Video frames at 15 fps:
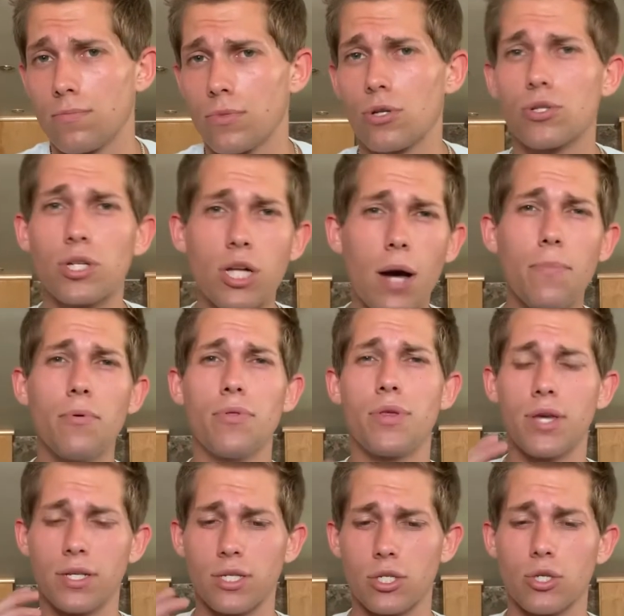There's a couple
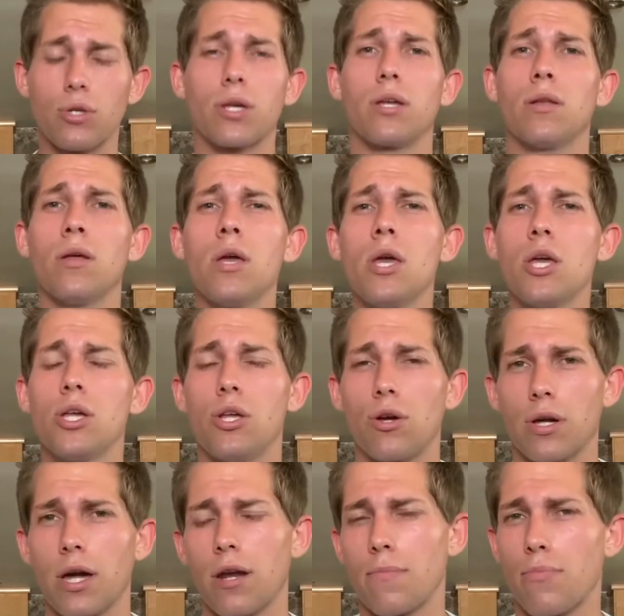things that you can
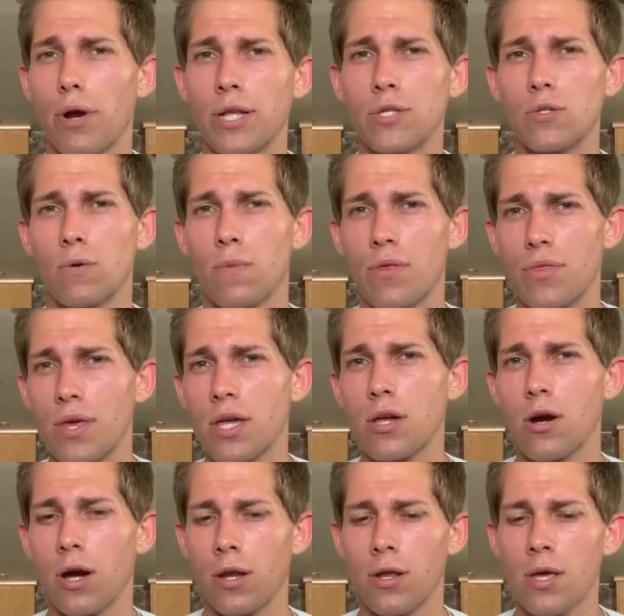kind of brainstorm and think
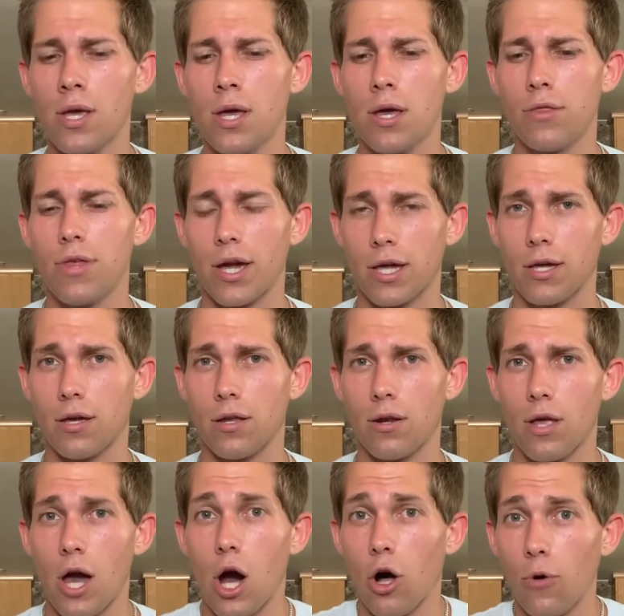on that can
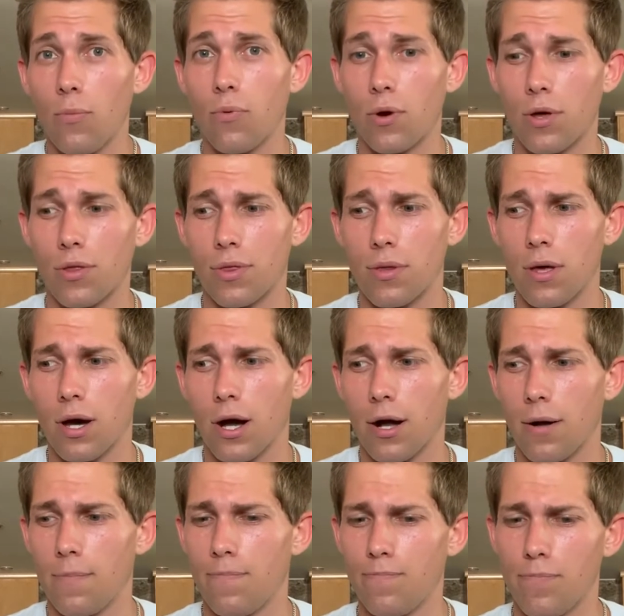help with
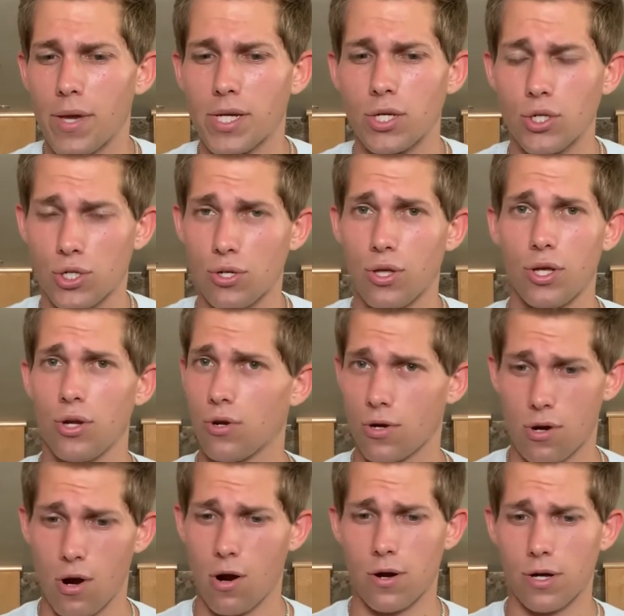making sure that your
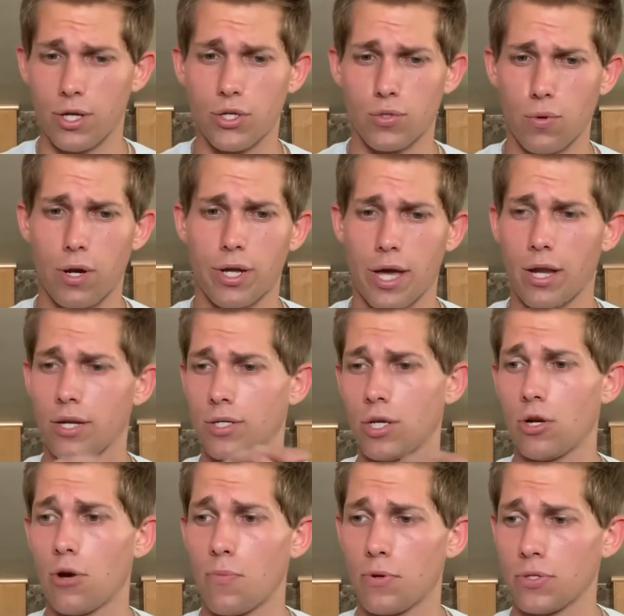car is running at its
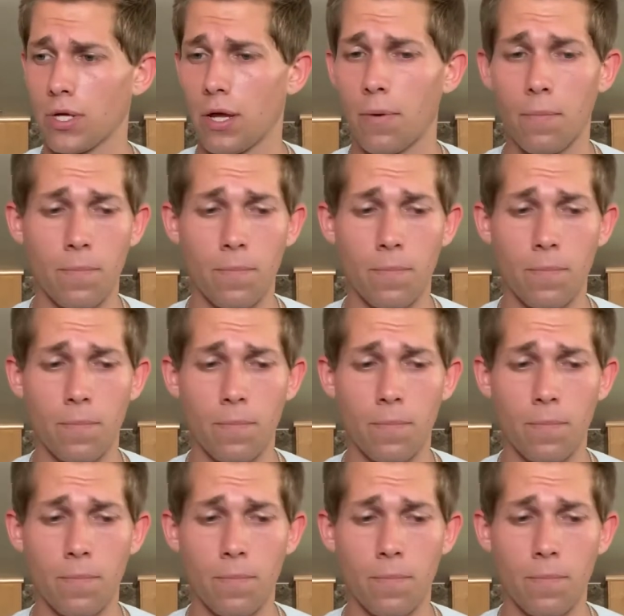100%.